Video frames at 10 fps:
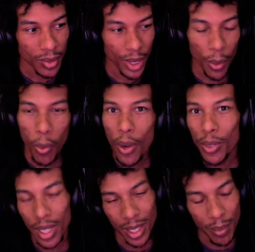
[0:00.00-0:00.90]

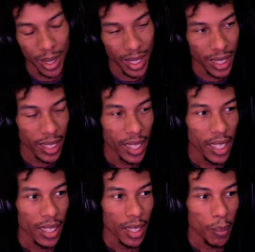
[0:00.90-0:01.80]
woke committee.
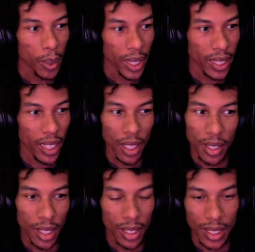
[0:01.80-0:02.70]
But they're
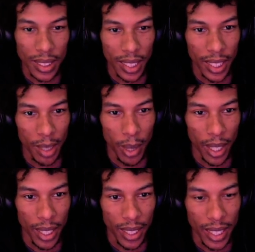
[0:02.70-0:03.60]
gonna say that about
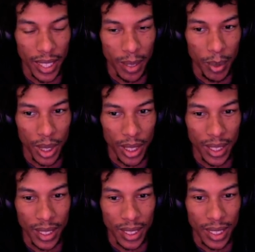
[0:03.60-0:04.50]
anything
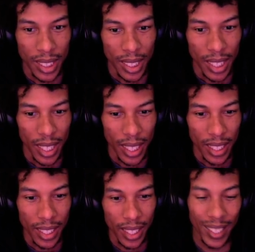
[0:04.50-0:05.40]
because
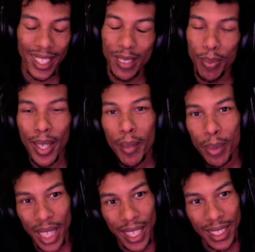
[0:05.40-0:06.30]
being
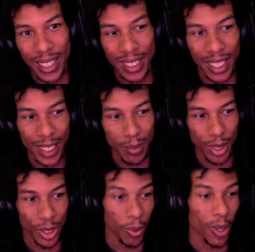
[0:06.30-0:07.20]
black these days
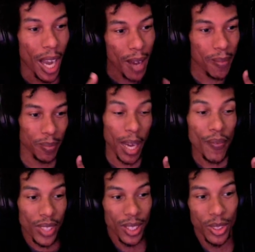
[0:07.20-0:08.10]
means you're woke. My
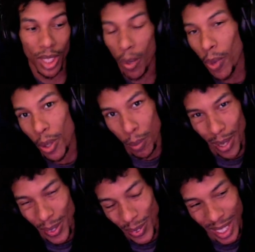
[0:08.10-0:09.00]
videos are woke,
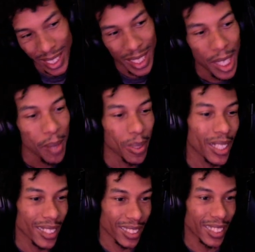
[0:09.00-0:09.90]
by the way,
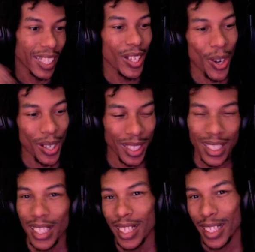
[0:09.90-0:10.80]
because they
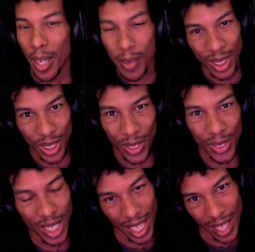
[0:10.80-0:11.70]
are coming to you
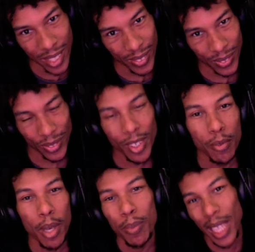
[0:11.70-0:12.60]
live
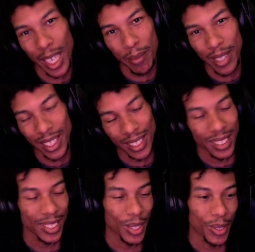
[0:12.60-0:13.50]
from a black man.
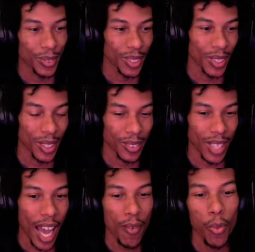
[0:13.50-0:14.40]
So, you know,
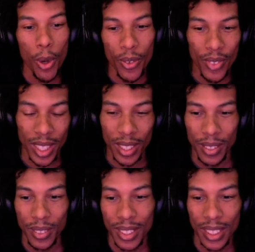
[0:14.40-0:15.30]
I have woke
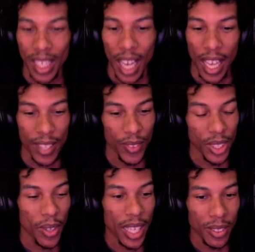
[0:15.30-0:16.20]
videos, even
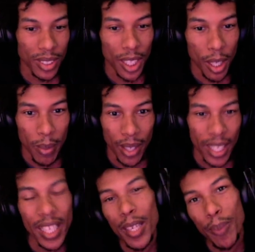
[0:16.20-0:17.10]
though I don't talk about
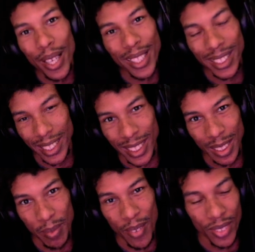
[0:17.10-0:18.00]
any politics
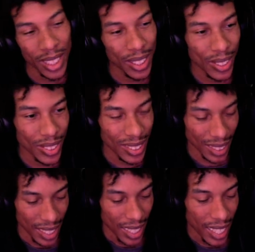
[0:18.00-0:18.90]
in my videos.
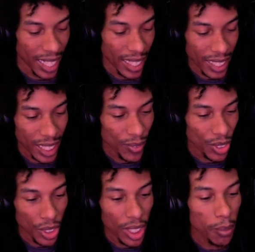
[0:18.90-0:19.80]
And I can give a
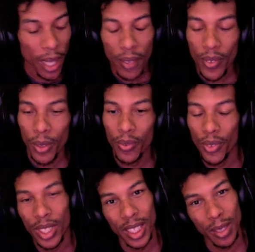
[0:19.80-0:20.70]
shit about voting
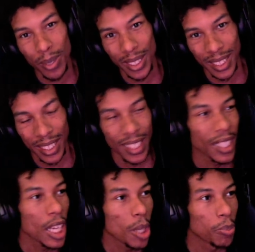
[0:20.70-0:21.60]
for the next president.
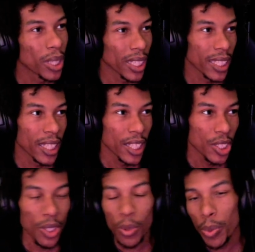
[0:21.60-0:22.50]
But
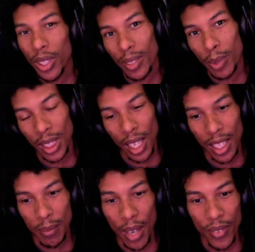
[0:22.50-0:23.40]
you will be
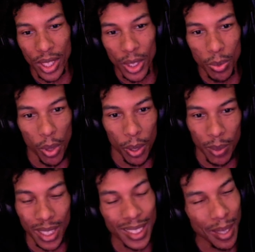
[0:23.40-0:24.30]
calling my videos woke
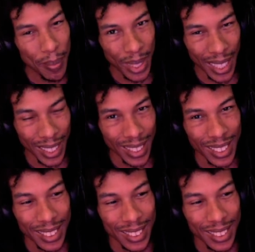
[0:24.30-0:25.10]
because I'm black.